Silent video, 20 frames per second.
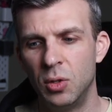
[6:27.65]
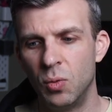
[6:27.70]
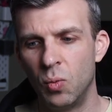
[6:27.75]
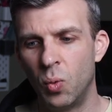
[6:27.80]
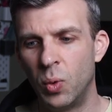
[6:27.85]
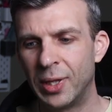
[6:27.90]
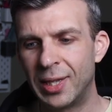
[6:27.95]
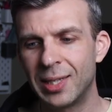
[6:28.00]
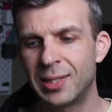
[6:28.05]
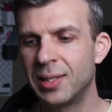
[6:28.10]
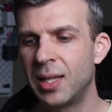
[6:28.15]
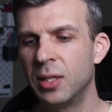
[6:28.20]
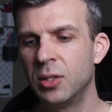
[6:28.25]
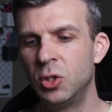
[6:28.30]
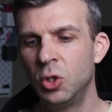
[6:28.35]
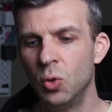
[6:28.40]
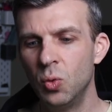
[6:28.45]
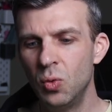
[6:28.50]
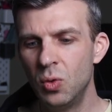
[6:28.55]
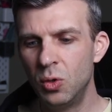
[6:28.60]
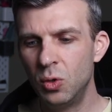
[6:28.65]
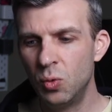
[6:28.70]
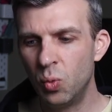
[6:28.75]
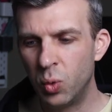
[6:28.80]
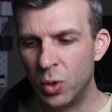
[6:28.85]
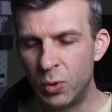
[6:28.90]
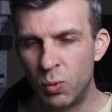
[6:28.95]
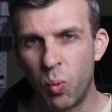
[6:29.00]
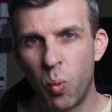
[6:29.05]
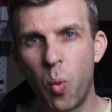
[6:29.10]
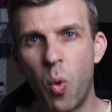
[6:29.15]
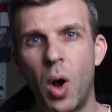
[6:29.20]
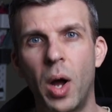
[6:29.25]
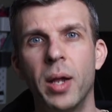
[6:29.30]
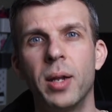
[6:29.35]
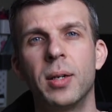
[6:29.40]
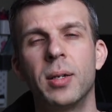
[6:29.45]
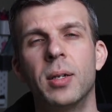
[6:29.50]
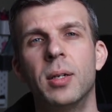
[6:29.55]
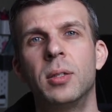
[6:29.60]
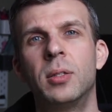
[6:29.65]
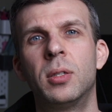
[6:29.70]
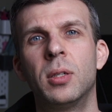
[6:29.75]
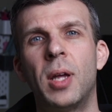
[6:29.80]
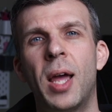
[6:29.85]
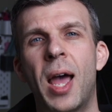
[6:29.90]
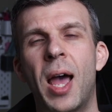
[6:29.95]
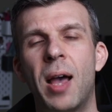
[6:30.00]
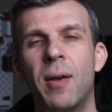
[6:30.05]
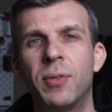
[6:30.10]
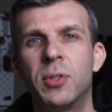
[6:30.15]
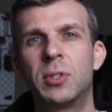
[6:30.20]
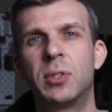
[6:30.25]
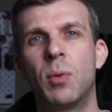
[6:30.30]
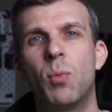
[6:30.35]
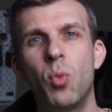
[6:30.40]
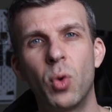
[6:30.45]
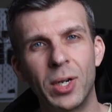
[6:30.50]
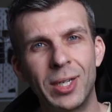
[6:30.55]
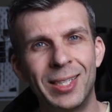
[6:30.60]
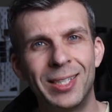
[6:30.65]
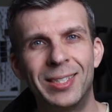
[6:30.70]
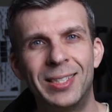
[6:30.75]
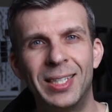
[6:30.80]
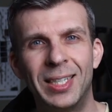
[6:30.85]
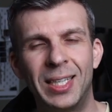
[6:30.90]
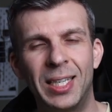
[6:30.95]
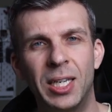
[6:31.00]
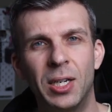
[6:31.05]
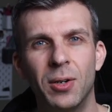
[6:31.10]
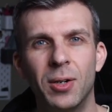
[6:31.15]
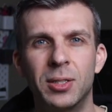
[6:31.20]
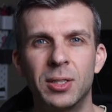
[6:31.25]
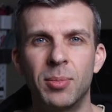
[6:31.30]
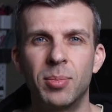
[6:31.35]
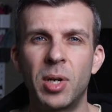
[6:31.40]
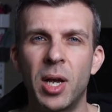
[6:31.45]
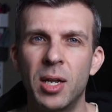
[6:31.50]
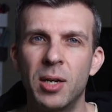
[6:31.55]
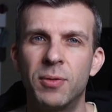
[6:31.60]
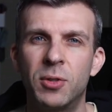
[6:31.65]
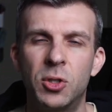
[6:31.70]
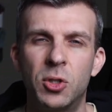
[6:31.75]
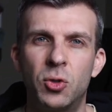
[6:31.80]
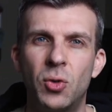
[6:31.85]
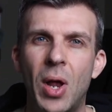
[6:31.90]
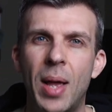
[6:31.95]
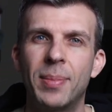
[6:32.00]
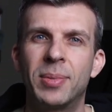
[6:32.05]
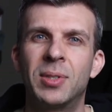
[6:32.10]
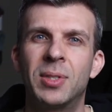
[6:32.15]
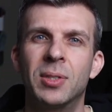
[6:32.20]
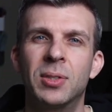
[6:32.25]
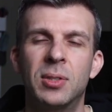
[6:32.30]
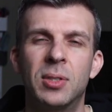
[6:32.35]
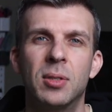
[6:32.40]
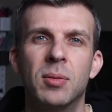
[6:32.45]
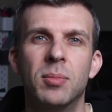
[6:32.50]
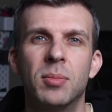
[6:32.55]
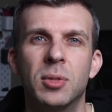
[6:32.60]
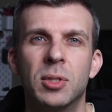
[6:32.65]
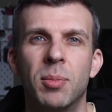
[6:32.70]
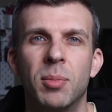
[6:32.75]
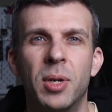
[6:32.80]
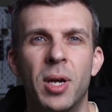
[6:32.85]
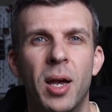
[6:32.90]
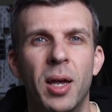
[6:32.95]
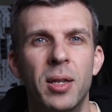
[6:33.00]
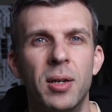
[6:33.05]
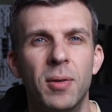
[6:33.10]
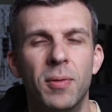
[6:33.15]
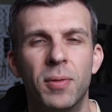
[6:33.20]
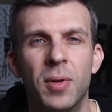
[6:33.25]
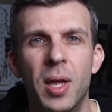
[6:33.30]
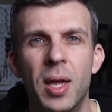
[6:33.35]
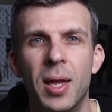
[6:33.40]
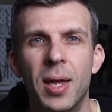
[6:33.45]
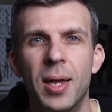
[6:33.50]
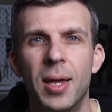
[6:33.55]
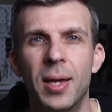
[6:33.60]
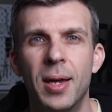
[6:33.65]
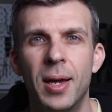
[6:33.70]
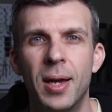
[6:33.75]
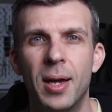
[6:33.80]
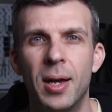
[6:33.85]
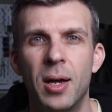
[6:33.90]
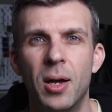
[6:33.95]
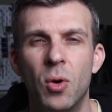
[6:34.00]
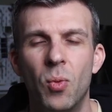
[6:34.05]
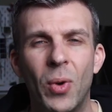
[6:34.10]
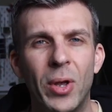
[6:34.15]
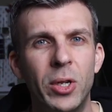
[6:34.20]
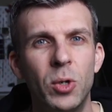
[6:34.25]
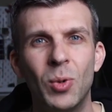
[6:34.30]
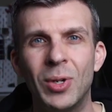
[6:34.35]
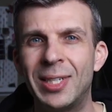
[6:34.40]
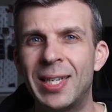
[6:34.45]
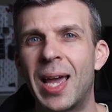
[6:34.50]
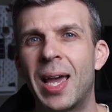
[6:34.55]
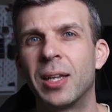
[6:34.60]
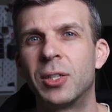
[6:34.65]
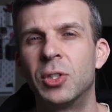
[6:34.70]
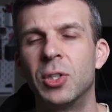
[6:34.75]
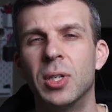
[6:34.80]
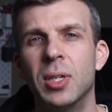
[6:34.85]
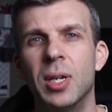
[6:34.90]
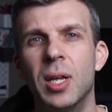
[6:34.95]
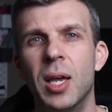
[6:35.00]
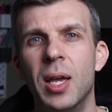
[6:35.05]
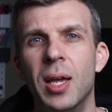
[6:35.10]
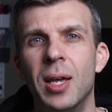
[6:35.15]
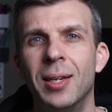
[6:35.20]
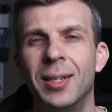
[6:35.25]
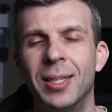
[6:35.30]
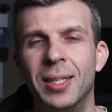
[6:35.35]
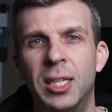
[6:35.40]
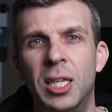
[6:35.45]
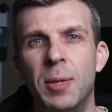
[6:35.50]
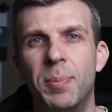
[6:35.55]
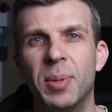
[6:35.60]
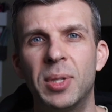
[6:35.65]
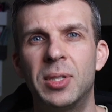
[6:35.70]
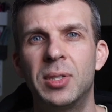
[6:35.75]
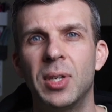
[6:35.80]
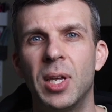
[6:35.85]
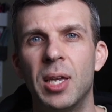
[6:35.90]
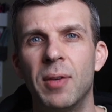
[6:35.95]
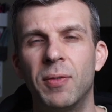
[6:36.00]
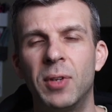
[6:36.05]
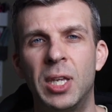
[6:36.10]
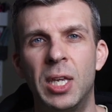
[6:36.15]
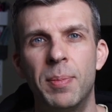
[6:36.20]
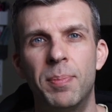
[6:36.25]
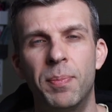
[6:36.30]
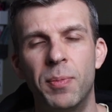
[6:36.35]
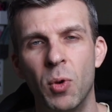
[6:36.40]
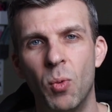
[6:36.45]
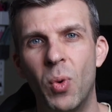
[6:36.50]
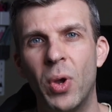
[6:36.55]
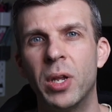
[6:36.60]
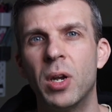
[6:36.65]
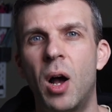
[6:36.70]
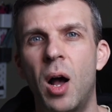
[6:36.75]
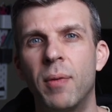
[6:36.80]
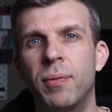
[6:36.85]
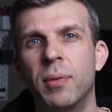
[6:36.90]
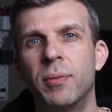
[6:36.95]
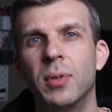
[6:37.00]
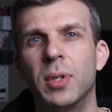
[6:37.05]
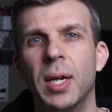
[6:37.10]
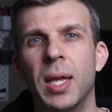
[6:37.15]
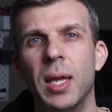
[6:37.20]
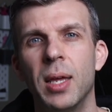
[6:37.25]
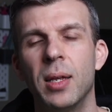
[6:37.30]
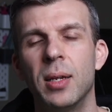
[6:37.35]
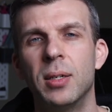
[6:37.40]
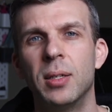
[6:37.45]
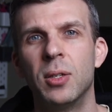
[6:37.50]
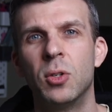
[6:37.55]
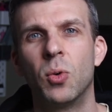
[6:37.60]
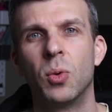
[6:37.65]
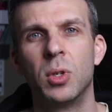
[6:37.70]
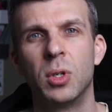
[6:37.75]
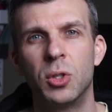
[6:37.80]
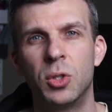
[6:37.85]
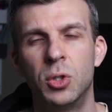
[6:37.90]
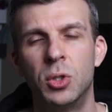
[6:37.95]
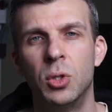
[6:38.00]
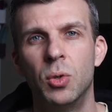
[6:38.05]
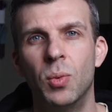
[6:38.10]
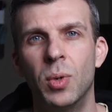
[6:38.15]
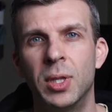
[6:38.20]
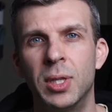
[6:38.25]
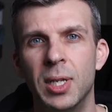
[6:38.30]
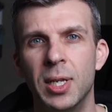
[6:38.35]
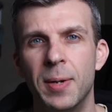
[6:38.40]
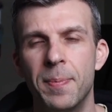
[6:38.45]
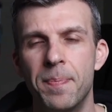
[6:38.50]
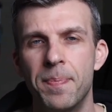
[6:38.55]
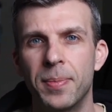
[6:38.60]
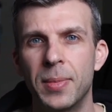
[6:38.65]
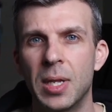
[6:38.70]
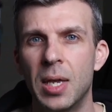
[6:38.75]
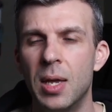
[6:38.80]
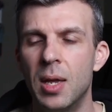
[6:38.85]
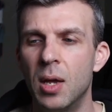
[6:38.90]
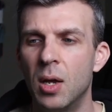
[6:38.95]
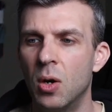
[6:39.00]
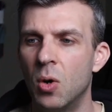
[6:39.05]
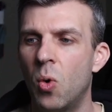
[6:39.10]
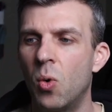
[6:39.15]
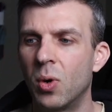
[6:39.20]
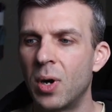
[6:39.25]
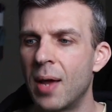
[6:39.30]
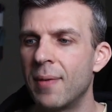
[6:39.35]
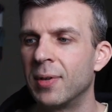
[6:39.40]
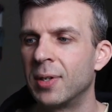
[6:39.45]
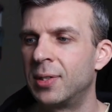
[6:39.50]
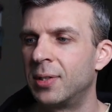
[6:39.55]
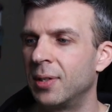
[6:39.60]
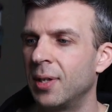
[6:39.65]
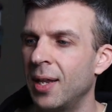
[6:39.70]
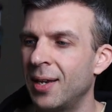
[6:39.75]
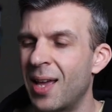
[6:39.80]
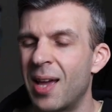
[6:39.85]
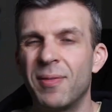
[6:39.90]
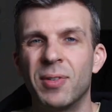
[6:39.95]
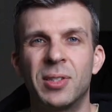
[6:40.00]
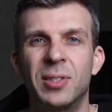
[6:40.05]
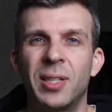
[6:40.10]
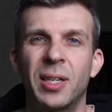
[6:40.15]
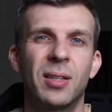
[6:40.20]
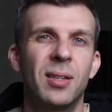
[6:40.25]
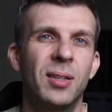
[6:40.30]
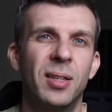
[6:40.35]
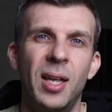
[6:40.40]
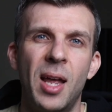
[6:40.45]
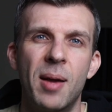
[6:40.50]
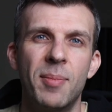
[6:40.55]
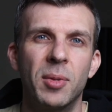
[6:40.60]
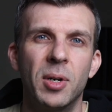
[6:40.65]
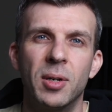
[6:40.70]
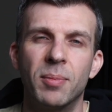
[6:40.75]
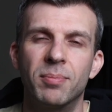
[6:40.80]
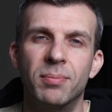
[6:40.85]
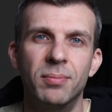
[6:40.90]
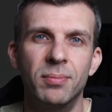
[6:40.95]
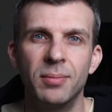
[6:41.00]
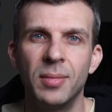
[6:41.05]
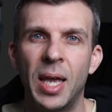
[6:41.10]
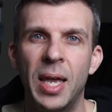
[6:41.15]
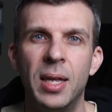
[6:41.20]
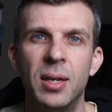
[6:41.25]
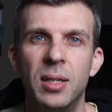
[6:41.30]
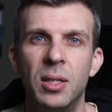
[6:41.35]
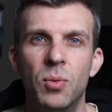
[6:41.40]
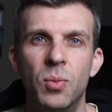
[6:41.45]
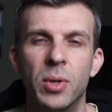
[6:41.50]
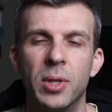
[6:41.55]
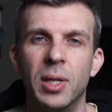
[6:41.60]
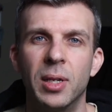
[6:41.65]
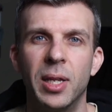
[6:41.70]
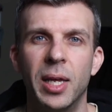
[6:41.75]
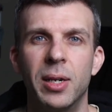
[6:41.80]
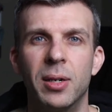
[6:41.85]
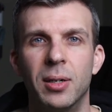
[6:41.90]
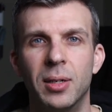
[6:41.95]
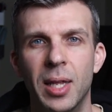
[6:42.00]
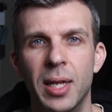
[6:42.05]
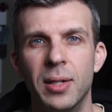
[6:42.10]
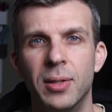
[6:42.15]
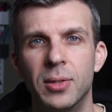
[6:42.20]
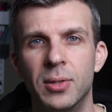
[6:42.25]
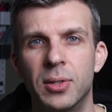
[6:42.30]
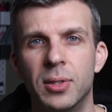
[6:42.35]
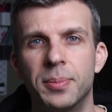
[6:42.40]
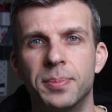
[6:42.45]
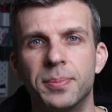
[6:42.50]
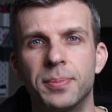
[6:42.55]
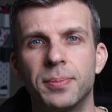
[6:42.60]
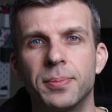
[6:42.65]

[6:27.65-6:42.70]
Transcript: with this lens, you would want to have somewhere to secure it, some kind of strap system, some kind of way to attach it to keep it safe, keep the weight off of your hand in order to shoot with it, or have a second camera handy with a lighter lens.